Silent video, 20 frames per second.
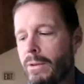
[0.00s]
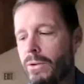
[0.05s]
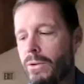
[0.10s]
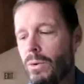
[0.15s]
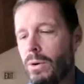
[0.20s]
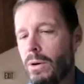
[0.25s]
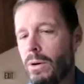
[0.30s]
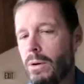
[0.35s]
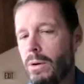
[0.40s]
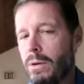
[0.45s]

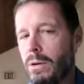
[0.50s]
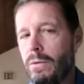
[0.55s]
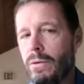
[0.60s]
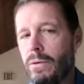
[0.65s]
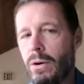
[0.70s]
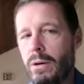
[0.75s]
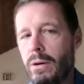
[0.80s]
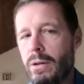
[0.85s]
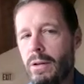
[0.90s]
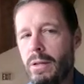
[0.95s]
So
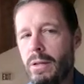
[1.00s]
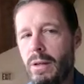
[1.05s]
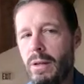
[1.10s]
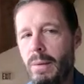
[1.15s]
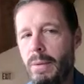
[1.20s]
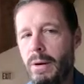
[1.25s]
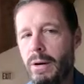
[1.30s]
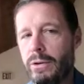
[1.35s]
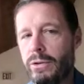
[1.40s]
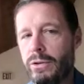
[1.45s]
you've heard the
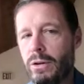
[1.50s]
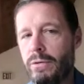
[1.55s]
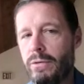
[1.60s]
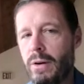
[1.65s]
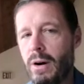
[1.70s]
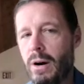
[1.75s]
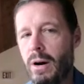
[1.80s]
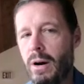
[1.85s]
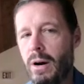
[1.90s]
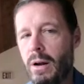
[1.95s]
theme here so
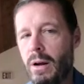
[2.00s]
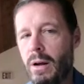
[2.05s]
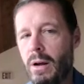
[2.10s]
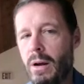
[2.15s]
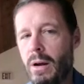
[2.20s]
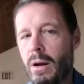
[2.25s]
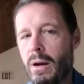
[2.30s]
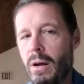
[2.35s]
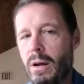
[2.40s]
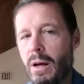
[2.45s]
far.
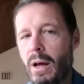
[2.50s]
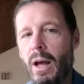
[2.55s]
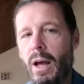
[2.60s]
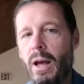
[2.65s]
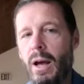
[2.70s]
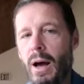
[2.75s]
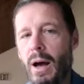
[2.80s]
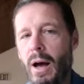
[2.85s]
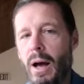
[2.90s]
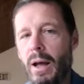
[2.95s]

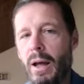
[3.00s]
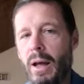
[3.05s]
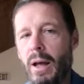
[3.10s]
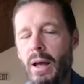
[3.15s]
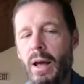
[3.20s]
AI.